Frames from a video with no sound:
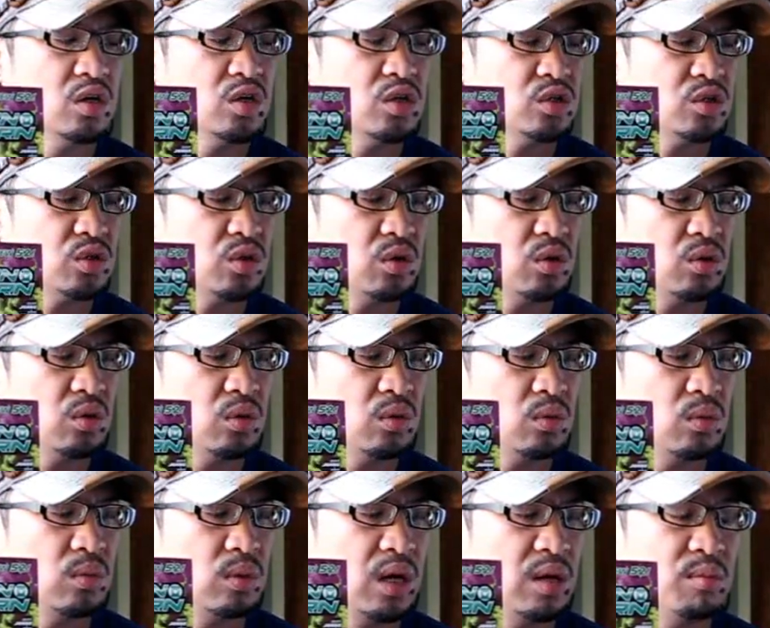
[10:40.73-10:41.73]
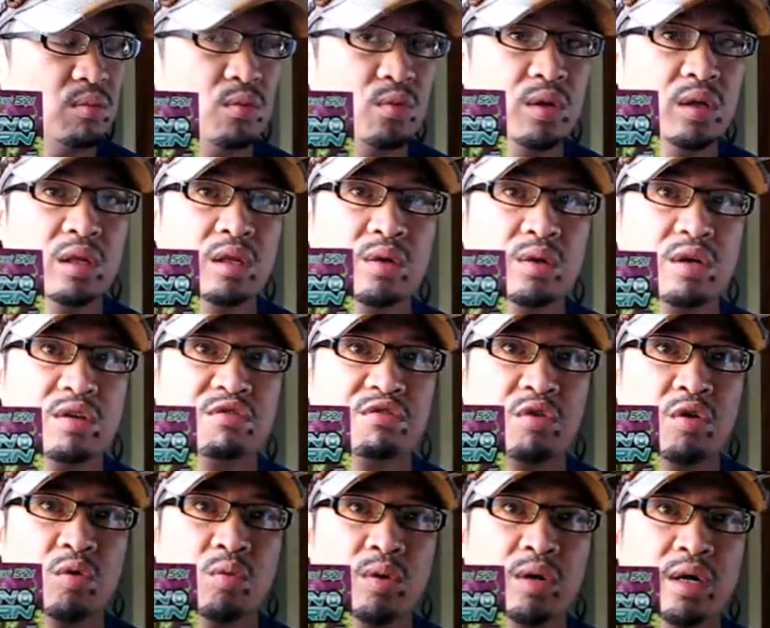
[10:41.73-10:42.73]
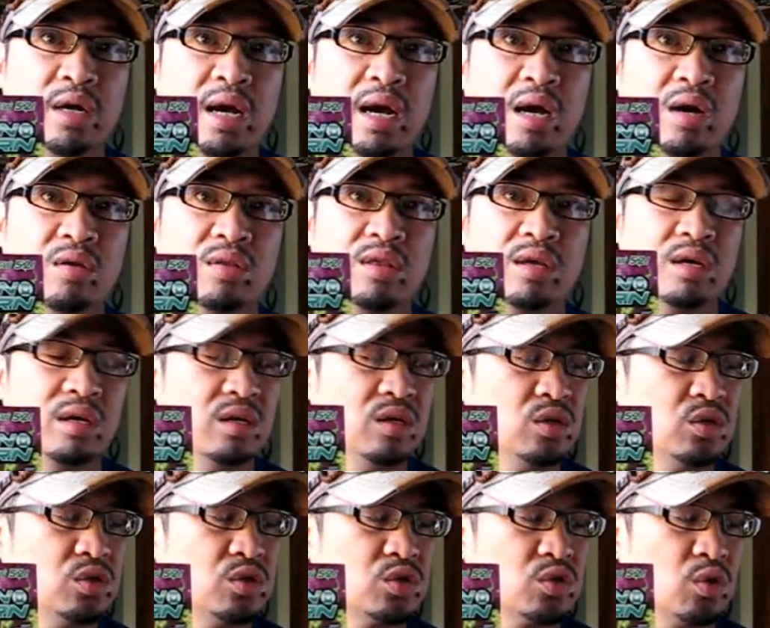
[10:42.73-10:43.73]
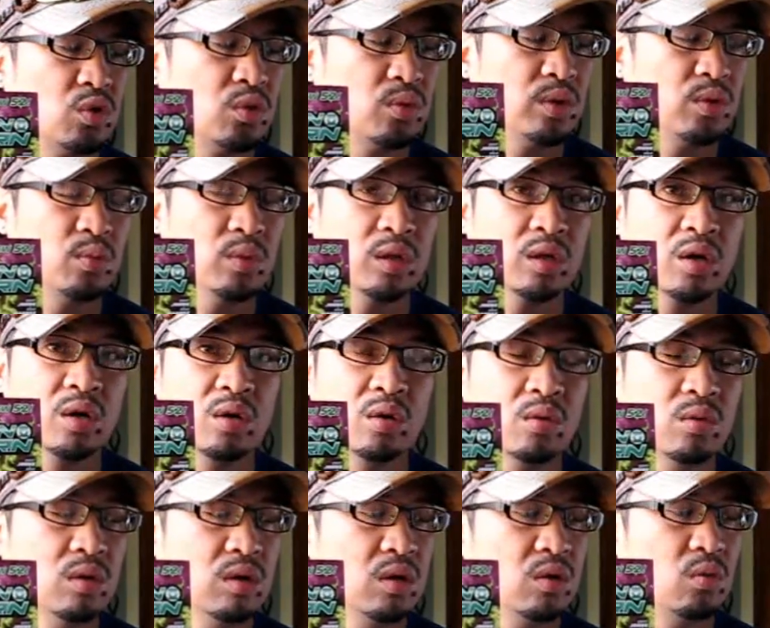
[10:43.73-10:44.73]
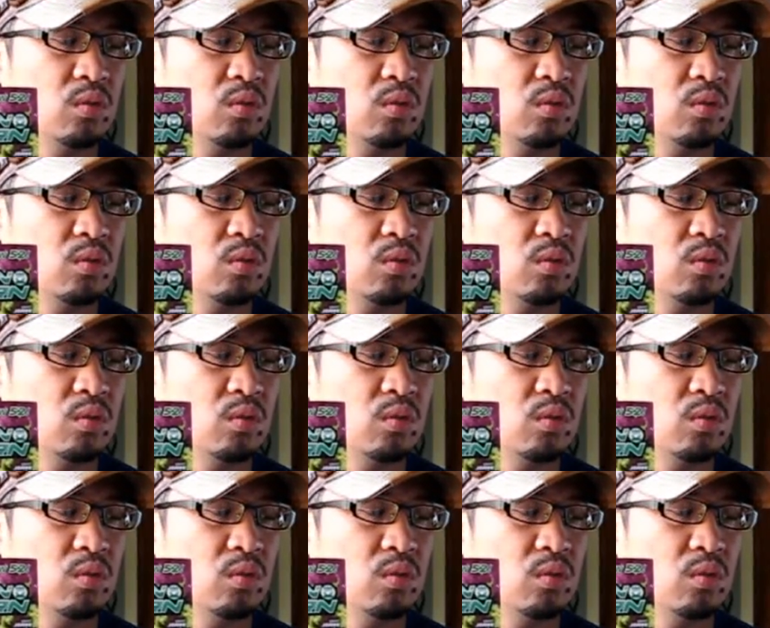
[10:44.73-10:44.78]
So I'm really looking forward how the story will go